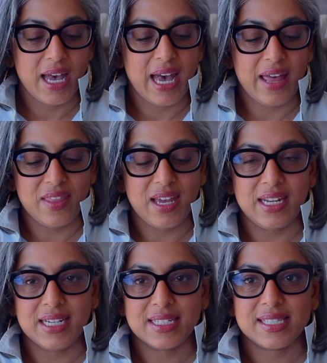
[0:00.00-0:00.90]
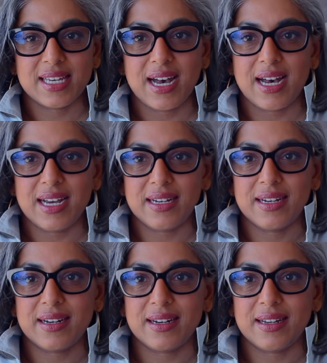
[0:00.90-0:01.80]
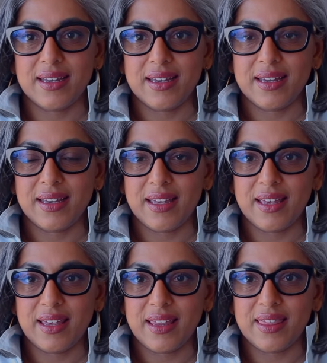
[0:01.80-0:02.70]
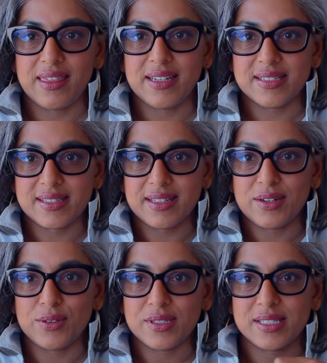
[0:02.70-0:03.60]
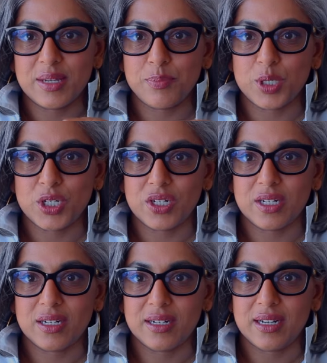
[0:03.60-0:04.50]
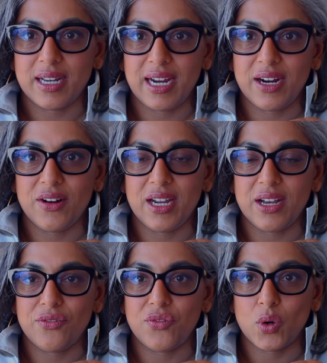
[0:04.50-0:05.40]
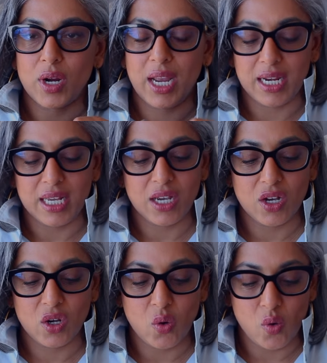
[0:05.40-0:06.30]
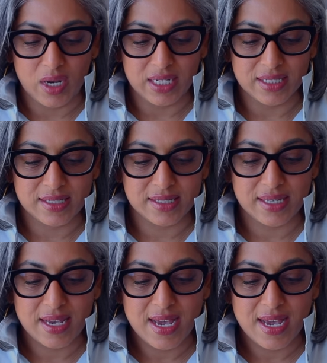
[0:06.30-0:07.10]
And then it's got this little zipper area for any coins.